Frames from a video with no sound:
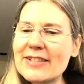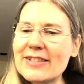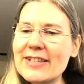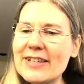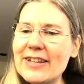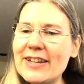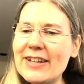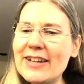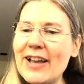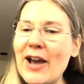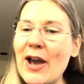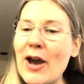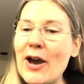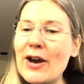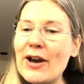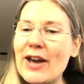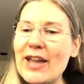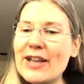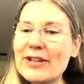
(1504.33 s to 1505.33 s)
see.
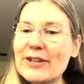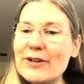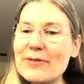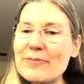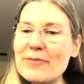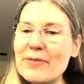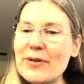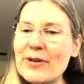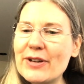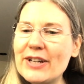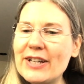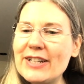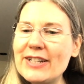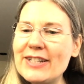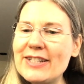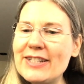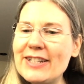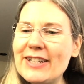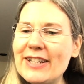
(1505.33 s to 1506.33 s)
And good morning,
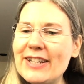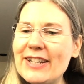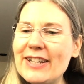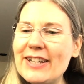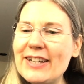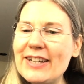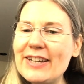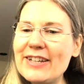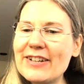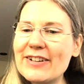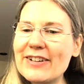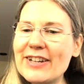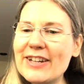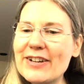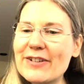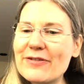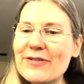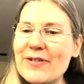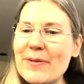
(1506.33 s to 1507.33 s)
Dee. You're
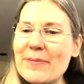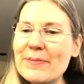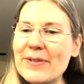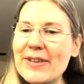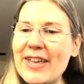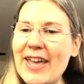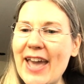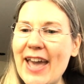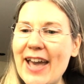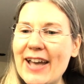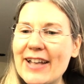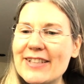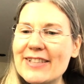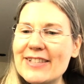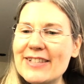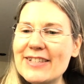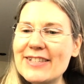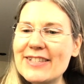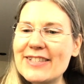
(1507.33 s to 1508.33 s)
here from
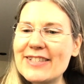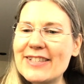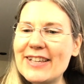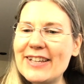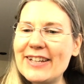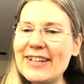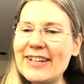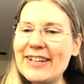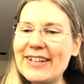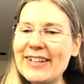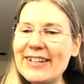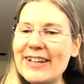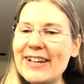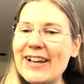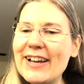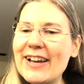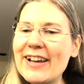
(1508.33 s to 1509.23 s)
Kansas City.